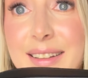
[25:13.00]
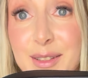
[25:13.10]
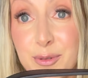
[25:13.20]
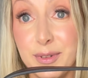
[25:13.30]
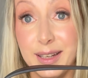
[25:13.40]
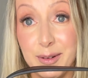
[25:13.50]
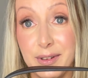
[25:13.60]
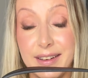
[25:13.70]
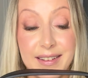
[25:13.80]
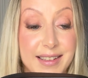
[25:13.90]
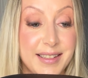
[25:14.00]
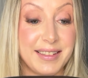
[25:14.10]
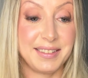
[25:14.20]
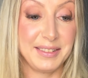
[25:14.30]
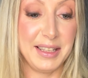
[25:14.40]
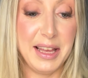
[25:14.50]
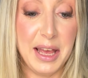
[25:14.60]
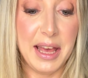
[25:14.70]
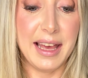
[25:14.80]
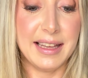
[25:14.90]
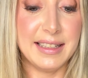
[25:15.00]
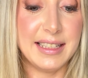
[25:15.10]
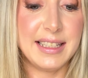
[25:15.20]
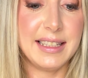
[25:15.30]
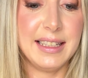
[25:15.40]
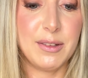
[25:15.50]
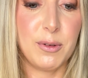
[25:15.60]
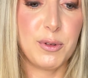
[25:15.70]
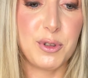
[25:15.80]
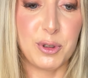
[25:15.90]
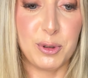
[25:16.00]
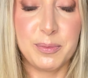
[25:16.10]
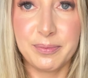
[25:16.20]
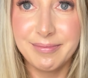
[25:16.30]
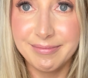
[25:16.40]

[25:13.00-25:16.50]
It's really, really nice. And it also,